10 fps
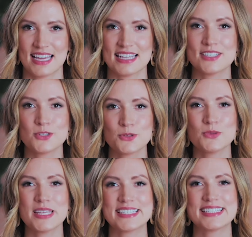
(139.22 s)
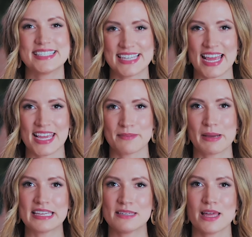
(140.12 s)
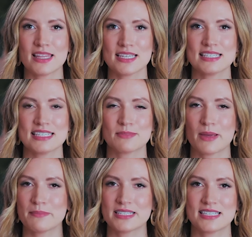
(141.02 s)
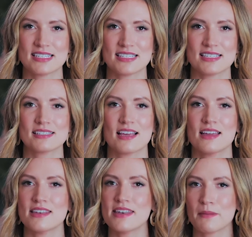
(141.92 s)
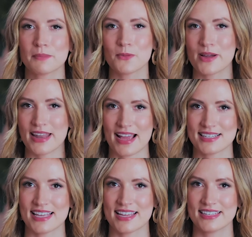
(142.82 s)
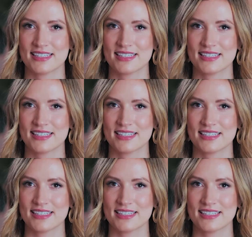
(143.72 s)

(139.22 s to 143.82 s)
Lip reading: And to this day, my email list is my business's #1 asset.